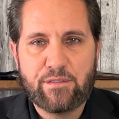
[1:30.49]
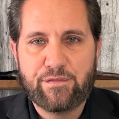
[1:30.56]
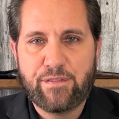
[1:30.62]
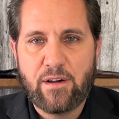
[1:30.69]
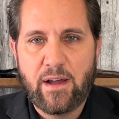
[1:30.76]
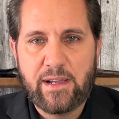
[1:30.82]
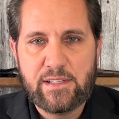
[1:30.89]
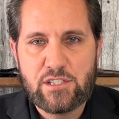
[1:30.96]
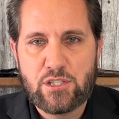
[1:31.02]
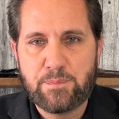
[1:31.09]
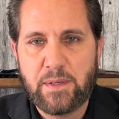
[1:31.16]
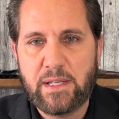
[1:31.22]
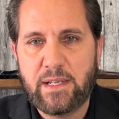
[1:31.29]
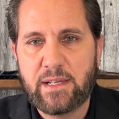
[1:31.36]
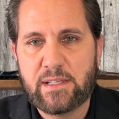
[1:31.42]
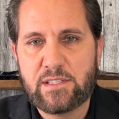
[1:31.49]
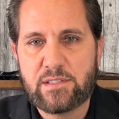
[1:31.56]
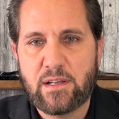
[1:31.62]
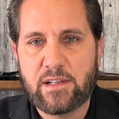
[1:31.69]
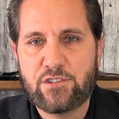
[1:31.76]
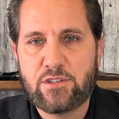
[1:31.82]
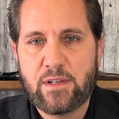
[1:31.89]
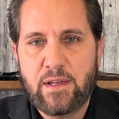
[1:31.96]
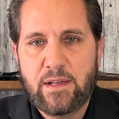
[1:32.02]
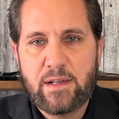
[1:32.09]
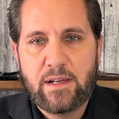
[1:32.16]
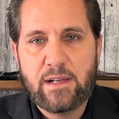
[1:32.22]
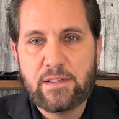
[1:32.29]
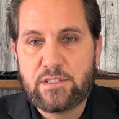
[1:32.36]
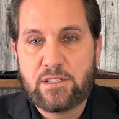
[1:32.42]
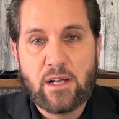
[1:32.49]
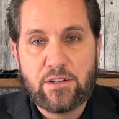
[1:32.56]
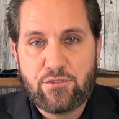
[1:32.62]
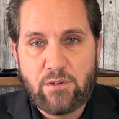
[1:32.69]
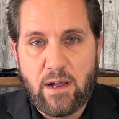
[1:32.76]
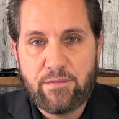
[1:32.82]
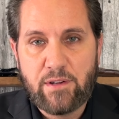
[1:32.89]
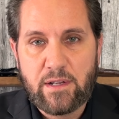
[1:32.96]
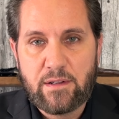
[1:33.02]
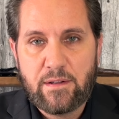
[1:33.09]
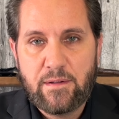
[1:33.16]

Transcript: fines, speeding, and such, uh, stunt driving.